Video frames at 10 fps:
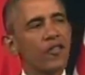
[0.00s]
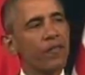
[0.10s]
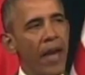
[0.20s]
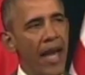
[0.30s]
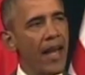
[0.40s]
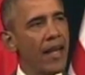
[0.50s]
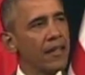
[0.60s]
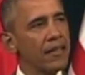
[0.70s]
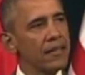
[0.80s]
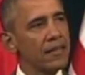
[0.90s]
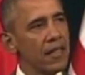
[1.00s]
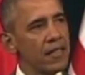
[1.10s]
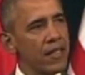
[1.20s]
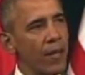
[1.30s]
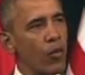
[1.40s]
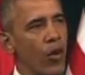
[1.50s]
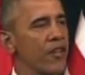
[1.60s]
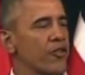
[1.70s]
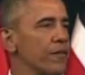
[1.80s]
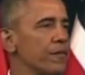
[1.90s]
of pain and
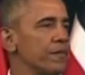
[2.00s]
separation.